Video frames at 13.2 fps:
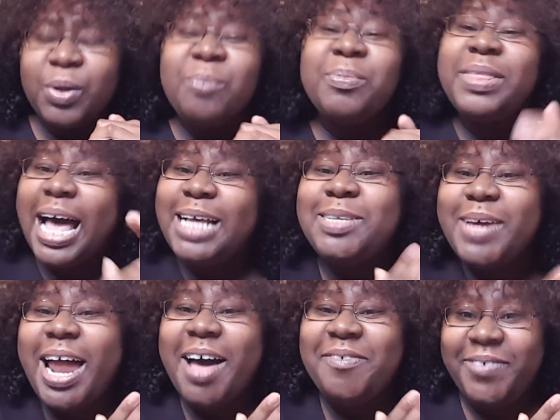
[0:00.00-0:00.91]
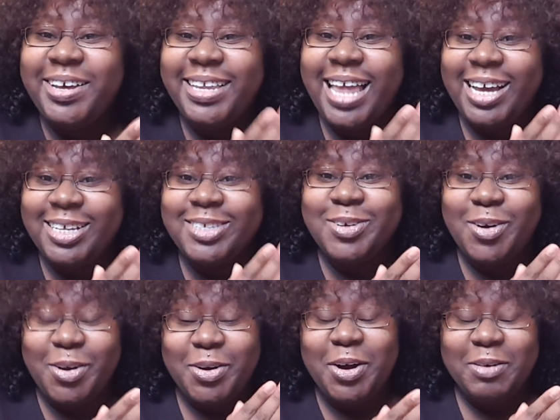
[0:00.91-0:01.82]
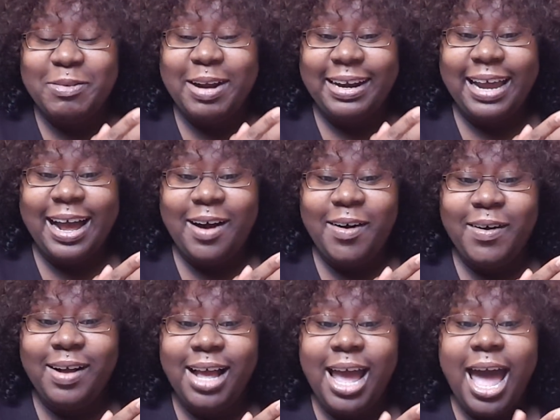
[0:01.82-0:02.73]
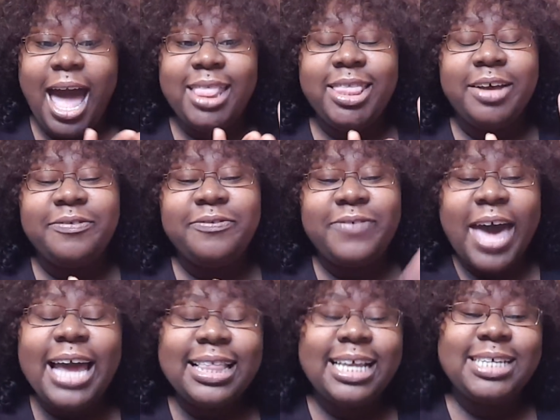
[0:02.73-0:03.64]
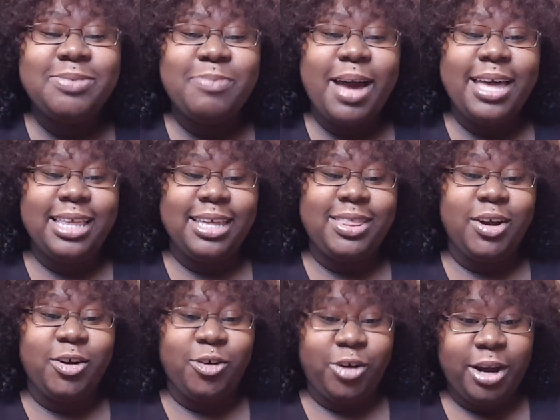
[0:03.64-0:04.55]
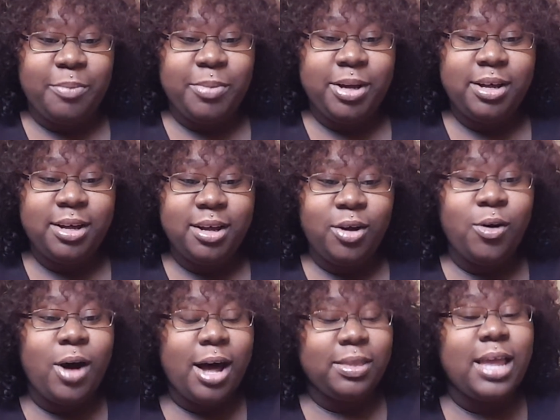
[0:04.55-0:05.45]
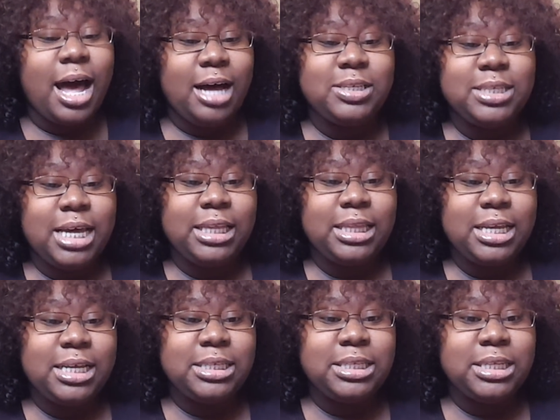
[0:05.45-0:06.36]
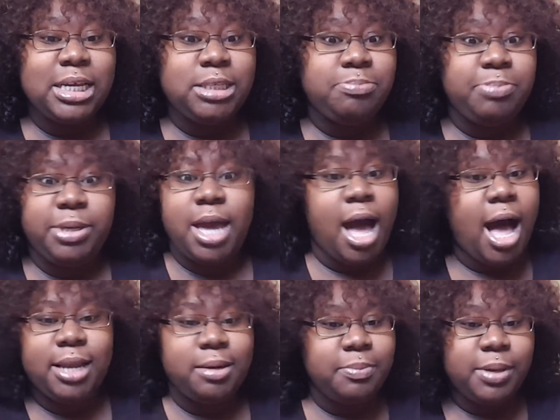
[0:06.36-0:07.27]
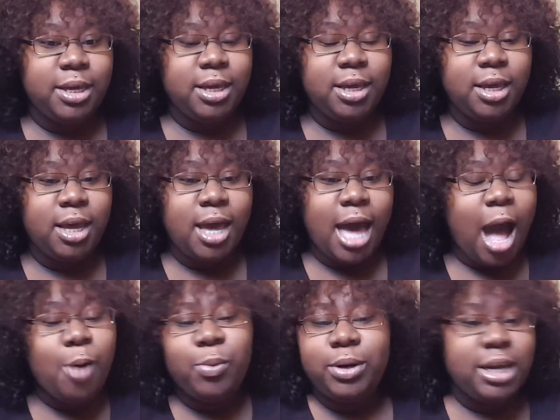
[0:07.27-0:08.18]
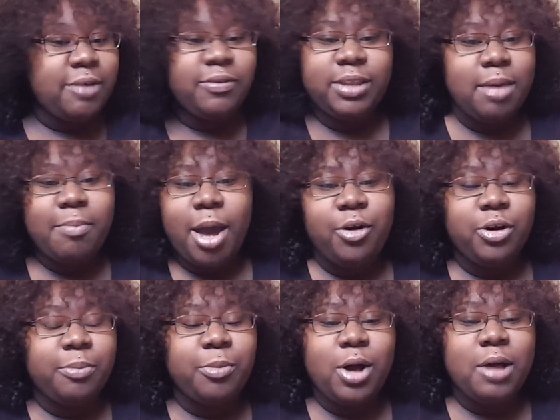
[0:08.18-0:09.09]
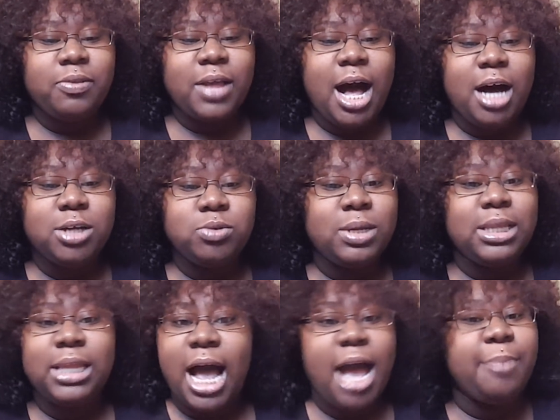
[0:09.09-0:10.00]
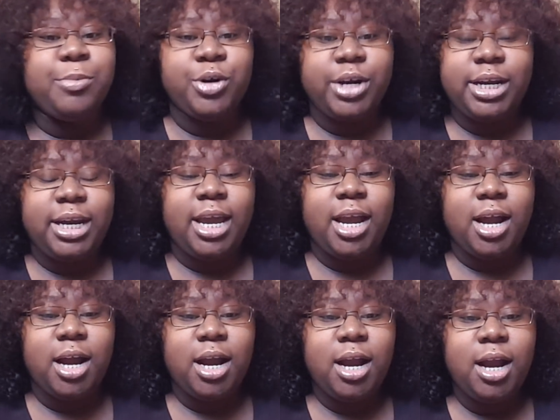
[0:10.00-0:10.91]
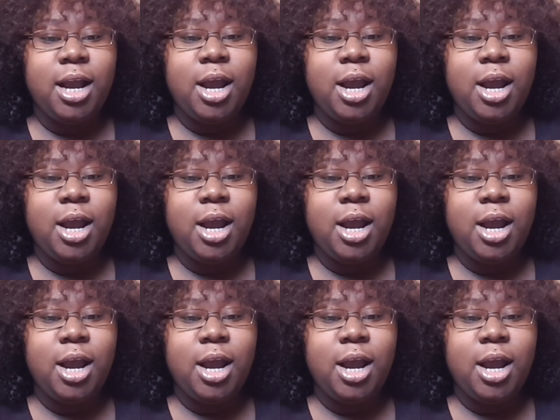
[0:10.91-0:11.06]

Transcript: But that's what I feel like is going on right now. The fact that somebody let their grandma go out the house like this is beyond me. I would never let my grandma go out the house with lime green hair.